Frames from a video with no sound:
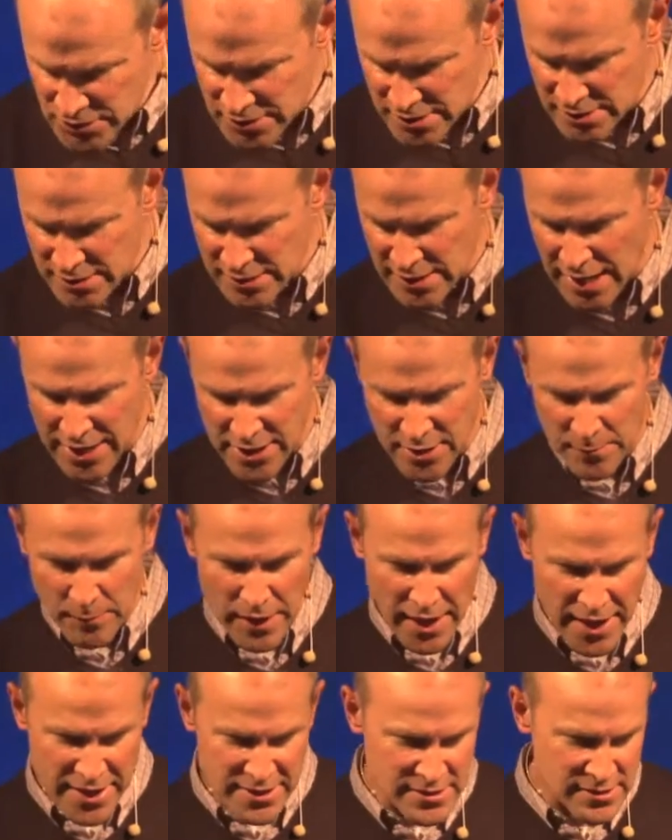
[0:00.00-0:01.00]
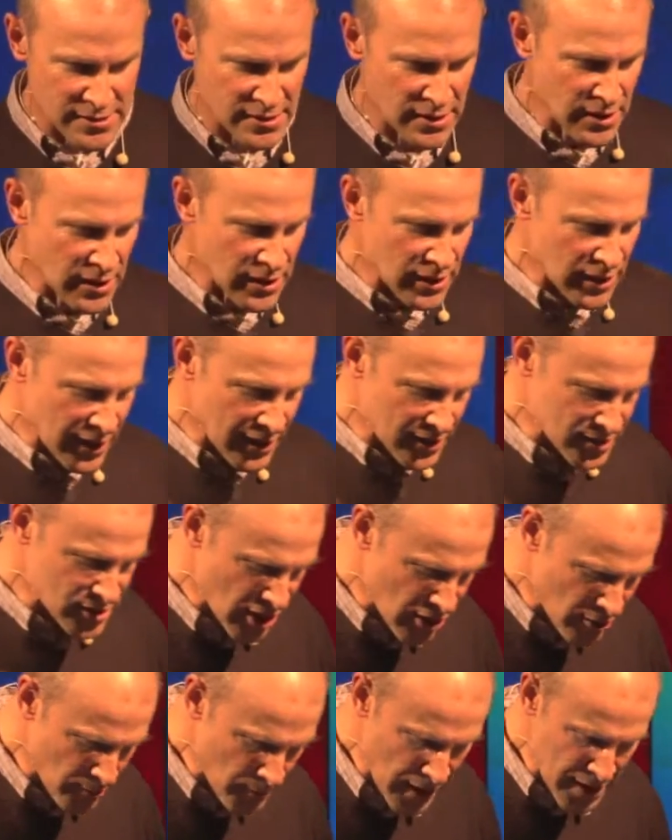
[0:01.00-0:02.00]
to stay in a place, like
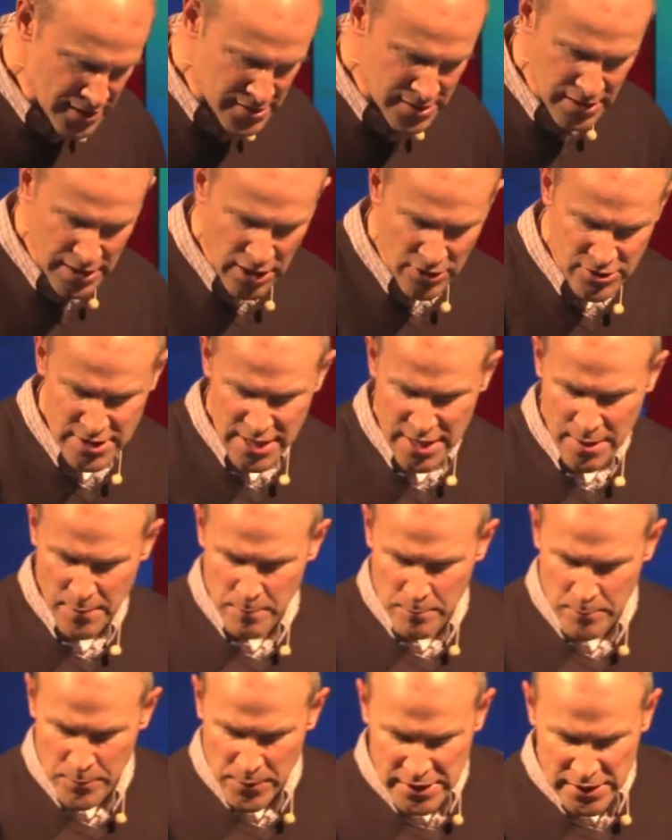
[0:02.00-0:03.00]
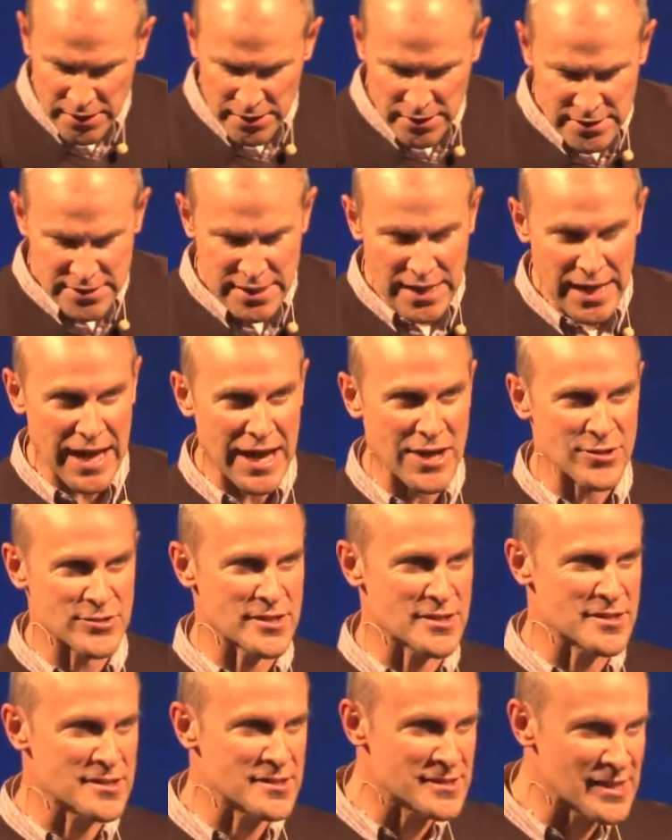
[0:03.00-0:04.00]
Jeremiah is encouraging here, build
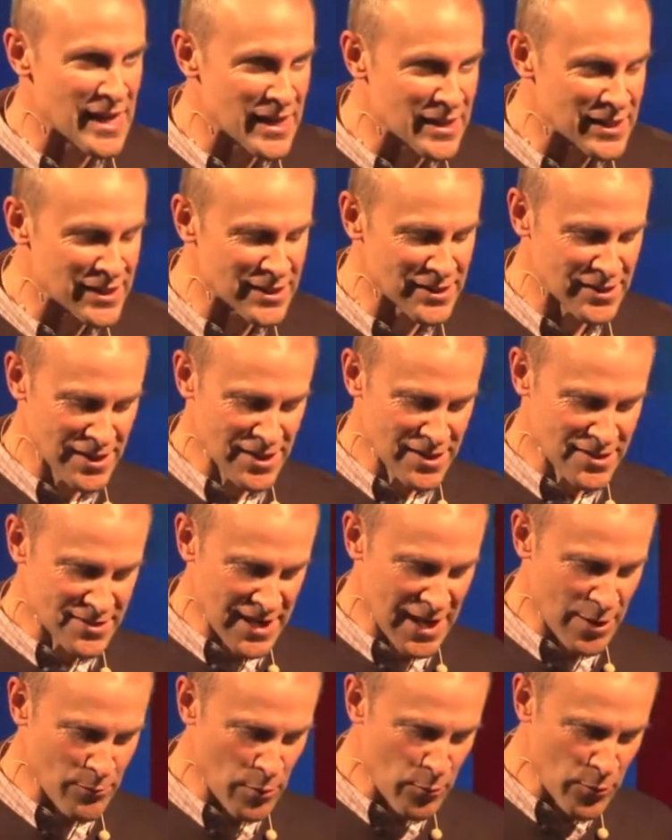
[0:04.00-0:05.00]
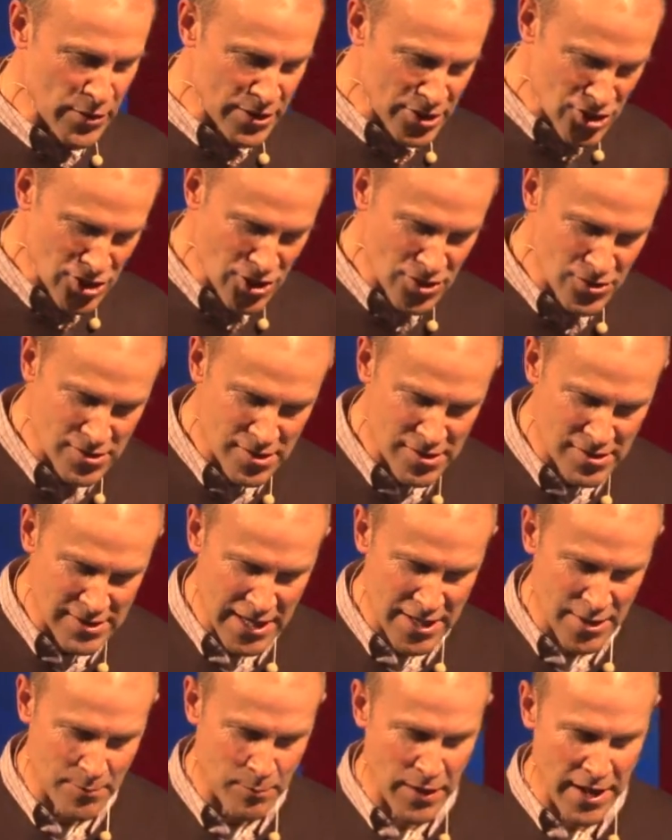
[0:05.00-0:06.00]
houses, settle down. When we choose to stay
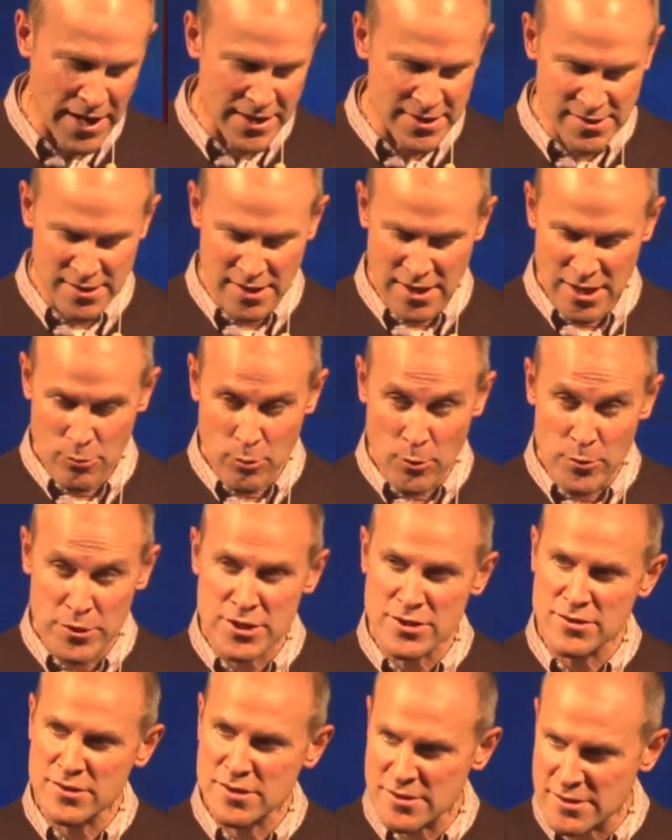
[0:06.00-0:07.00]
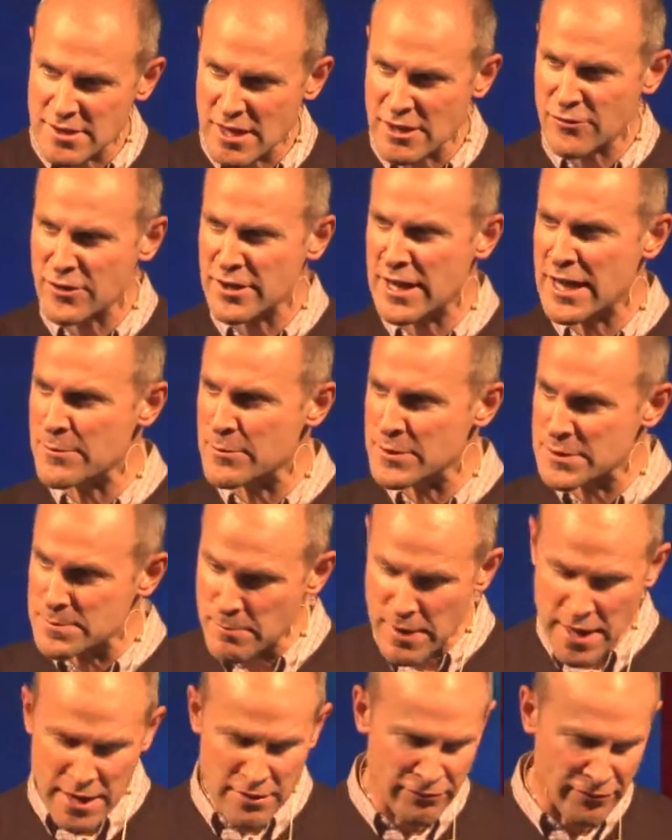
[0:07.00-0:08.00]
in a place, when we choose to serve our neighbours,
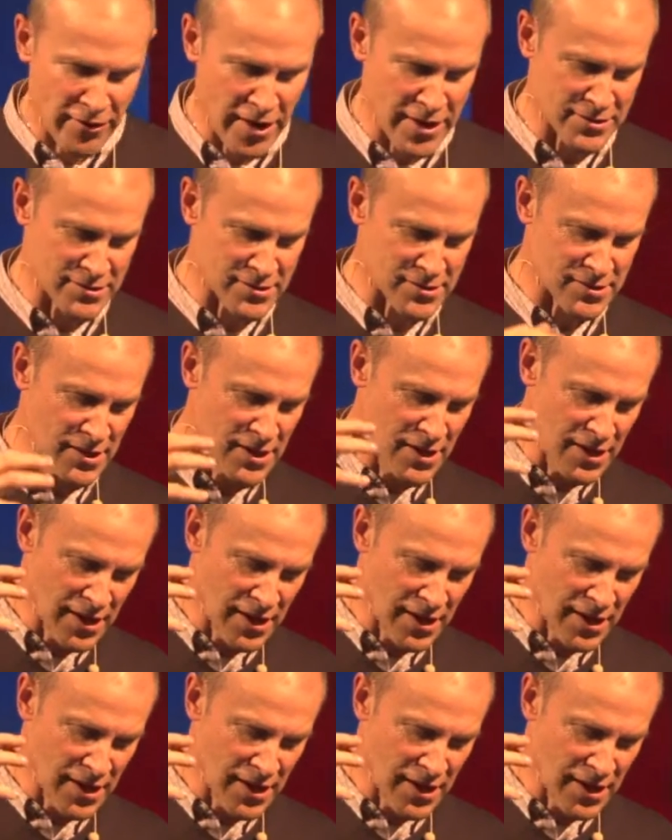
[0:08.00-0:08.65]
make friends